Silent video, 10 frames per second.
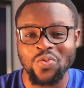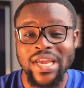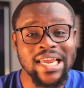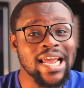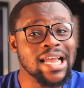
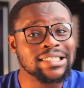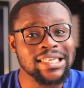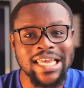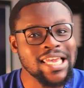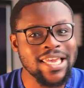We
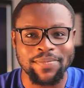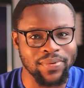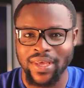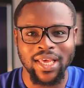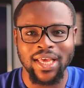just
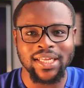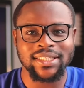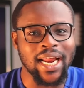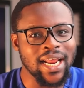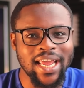need
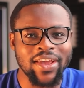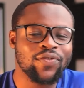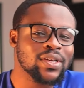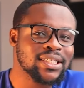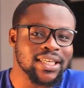talent.
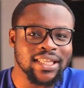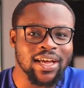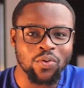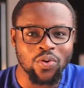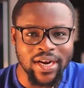If you see
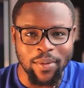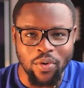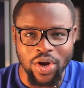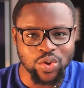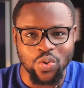the goal the
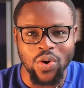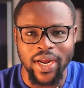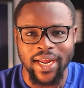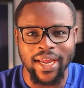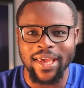boy
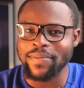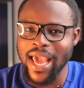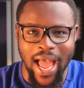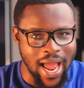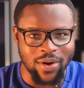scoring, it
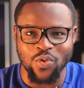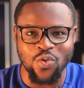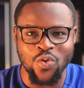is hard.